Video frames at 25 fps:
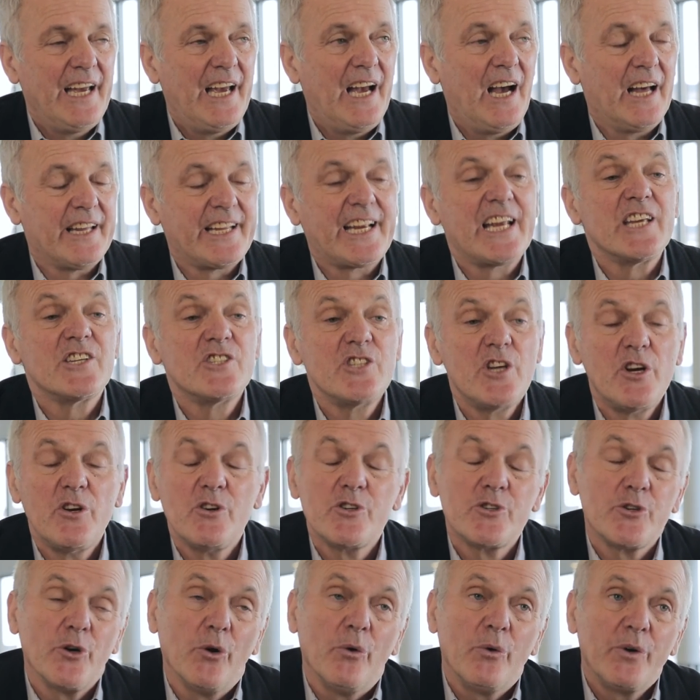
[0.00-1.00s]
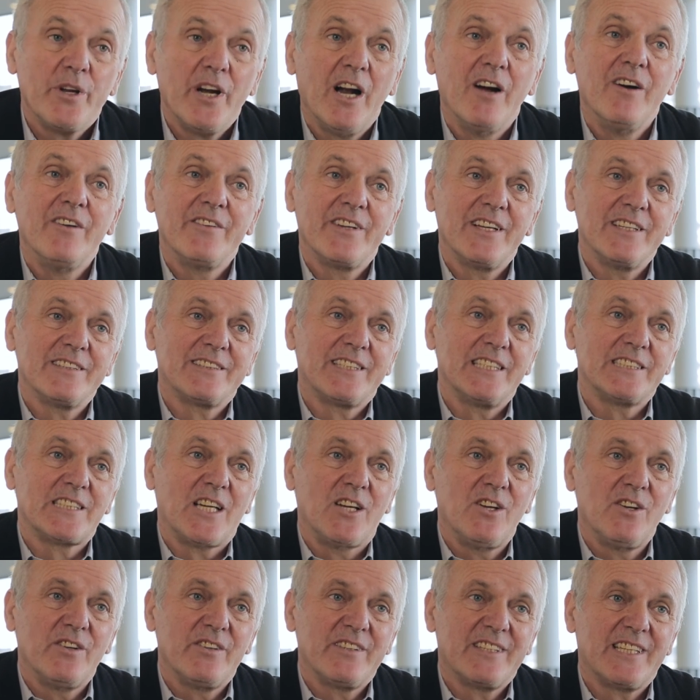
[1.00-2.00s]
I think it's neutral. You know, there's
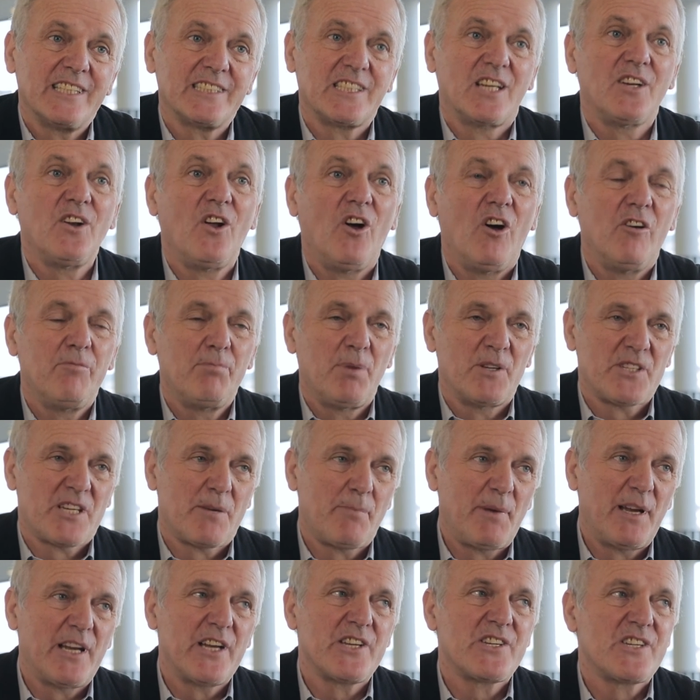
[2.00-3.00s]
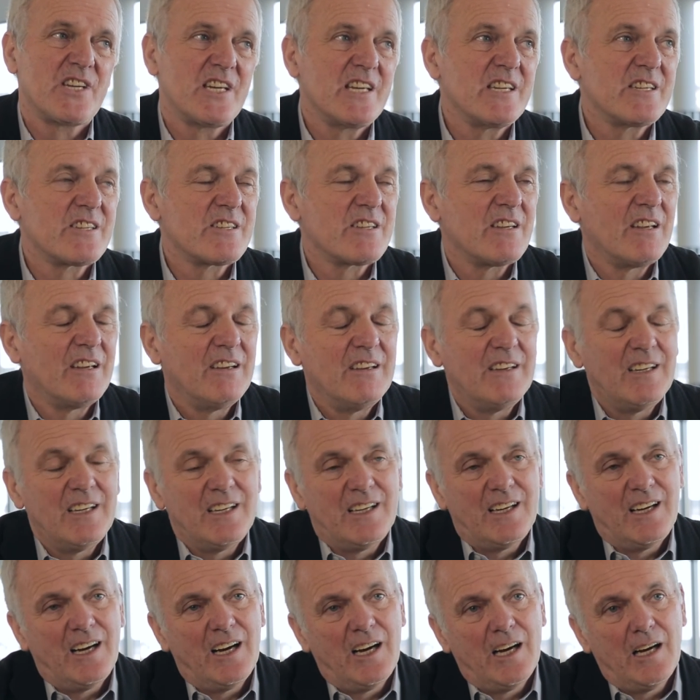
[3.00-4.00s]
a there's a lot of possibilities
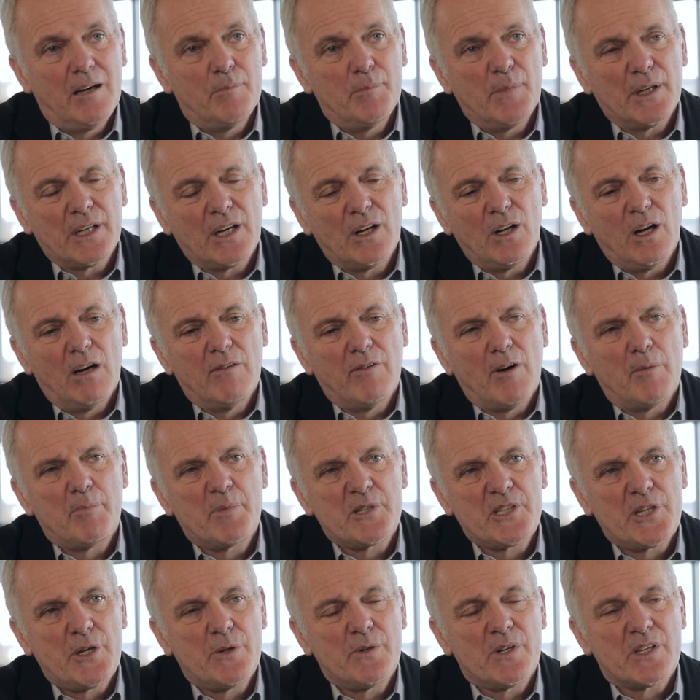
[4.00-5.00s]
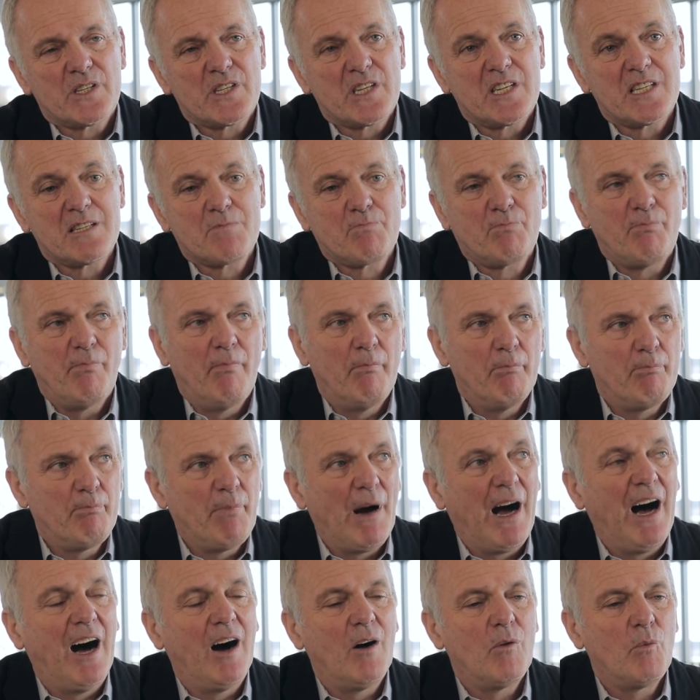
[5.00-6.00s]
um, and a lot of opportunities,
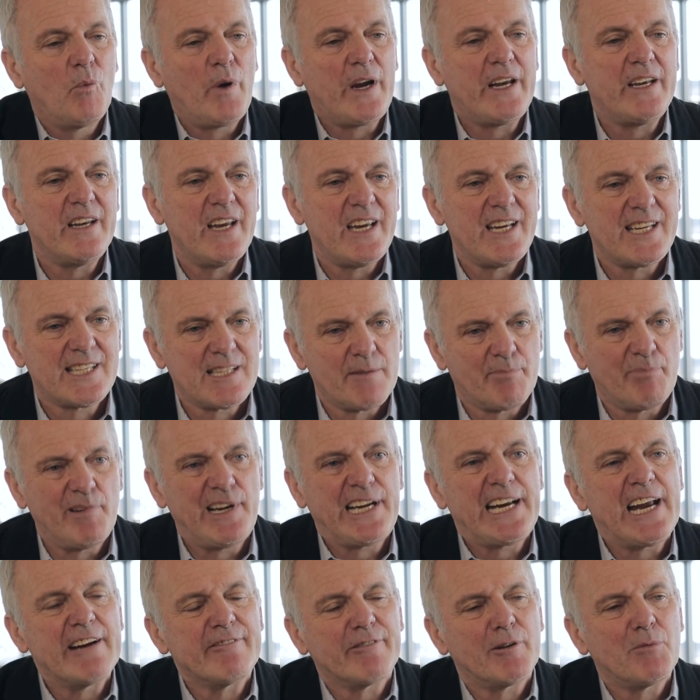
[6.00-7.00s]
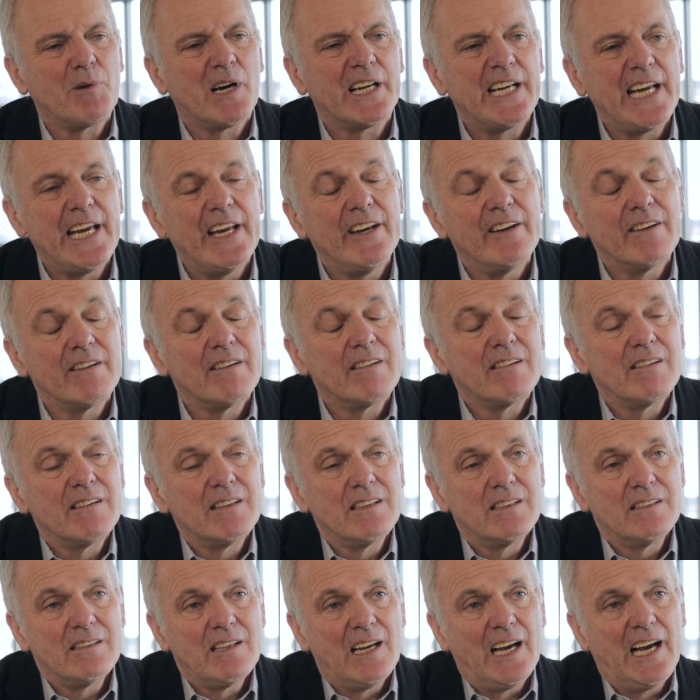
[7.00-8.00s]
but we need to bring everyone in
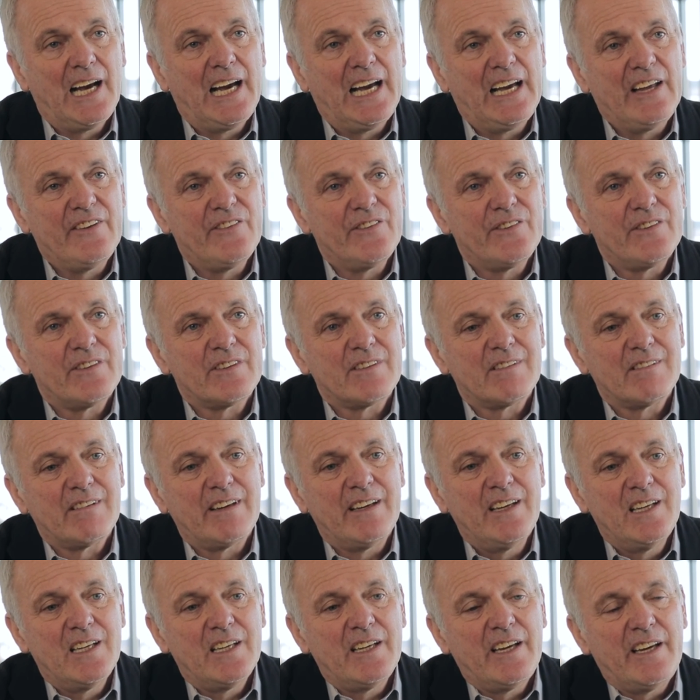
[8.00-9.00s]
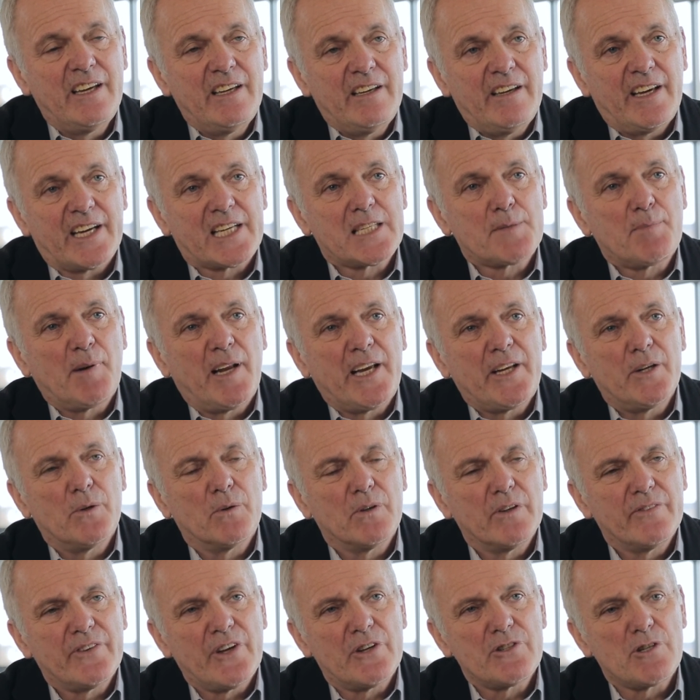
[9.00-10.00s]
and explain
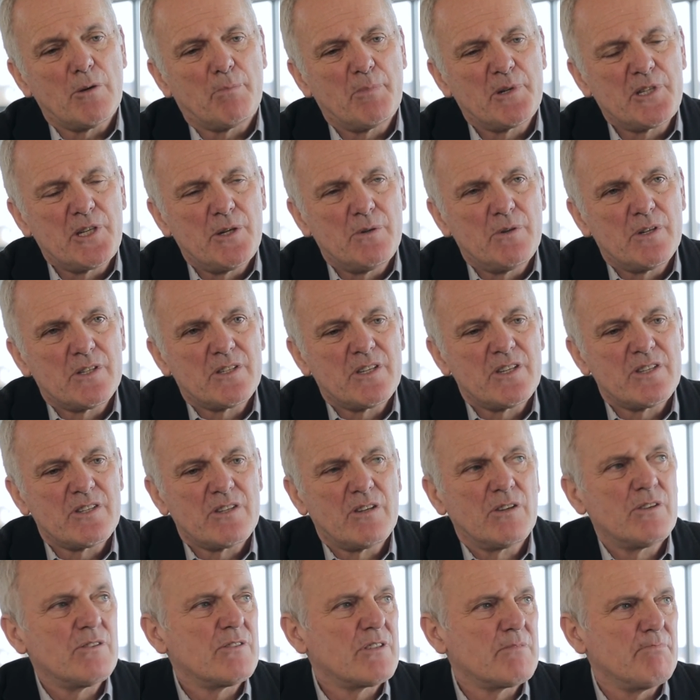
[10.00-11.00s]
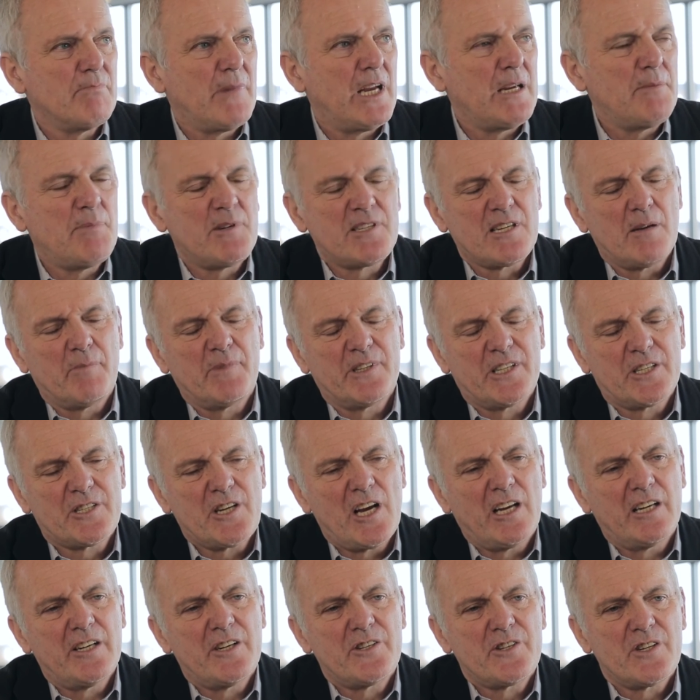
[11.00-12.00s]
all of those opportunities and maybe some of the
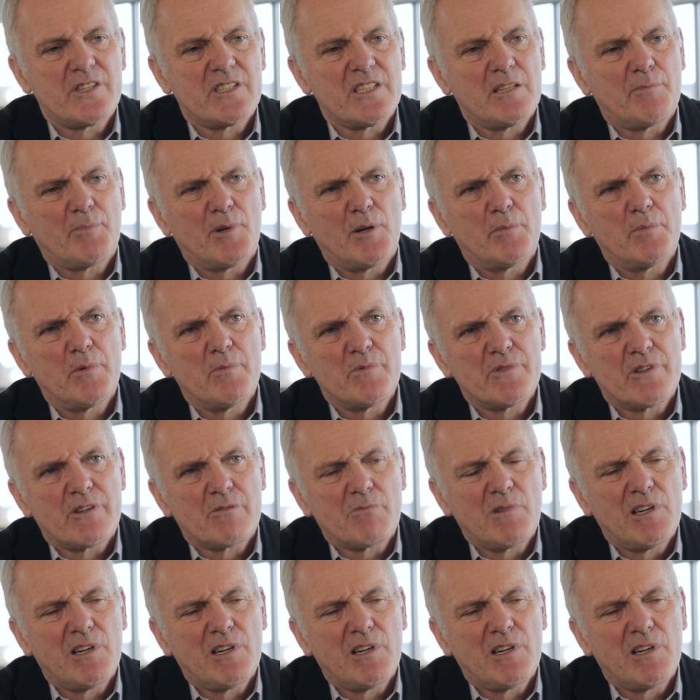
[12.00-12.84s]
challenges and the problems as